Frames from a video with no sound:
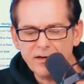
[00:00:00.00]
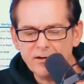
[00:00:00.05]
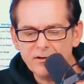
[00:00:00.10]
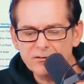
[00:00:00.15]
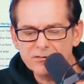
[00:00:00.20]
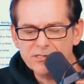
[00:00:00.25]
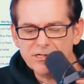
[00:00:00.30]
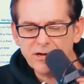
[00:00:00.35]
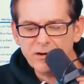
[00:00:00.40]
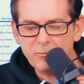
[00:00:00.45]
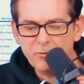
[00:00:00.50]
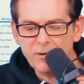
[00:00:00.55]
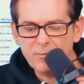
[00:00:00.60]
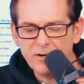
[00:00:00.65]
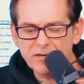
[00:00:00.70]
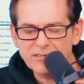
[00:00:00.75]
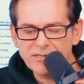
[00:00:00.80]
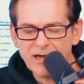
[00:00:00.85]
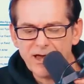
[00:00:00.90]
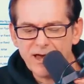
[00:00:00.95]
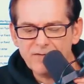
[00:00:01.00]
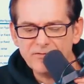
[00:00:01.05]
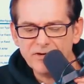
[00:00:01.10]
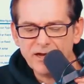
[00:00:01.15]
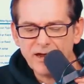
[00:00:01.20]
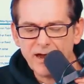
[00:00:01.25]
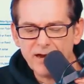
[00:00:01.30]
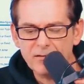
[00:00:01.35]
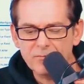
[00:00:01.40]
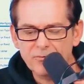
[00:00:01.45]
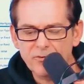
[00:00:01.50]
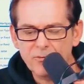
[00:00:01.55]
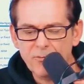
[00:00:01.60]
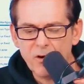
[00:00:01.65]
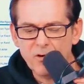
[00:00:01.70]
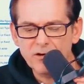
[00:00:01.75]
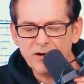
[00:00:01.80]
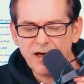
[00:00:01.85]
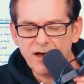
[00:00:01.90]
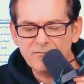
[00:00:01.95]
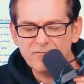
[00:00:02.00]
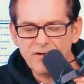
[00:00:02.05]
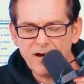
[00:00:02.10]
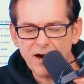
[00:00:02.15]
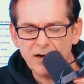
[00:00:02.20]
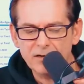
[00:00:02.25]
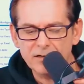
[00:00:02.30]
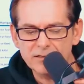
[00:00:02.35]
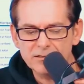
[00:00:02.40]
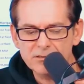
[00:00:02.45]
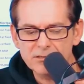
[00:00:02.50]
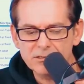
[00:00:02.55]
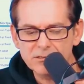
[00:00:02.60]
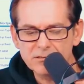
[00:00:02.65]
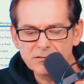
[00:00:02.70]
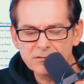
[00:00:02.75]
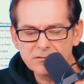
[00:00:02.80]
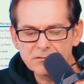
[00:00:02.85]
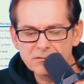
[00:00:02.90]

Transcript: Hill said, we must advocate and promote nonviolence.